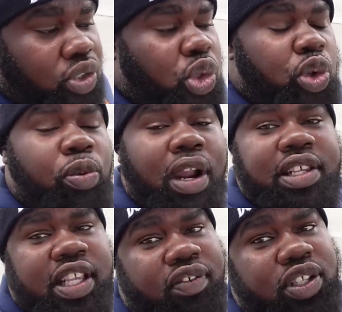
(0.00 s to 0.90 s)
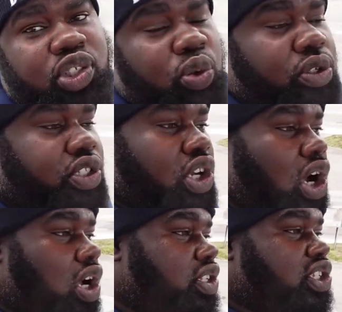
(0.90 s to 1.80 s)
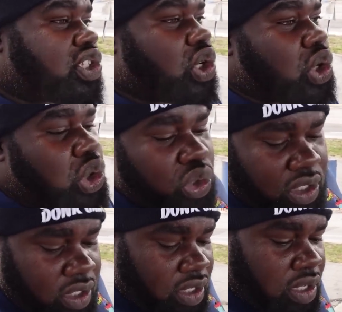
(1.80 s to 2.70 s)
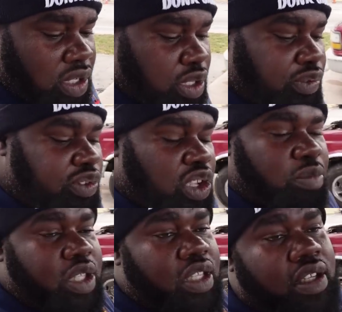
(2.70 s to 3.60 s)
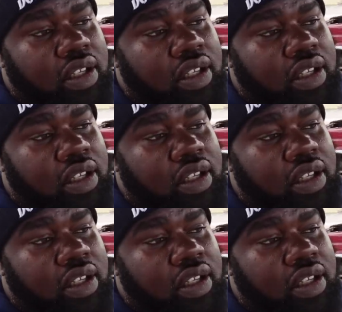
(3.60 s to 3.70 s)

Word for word: Doodoo Brown seventy-two is gone, it's sold, you feel me?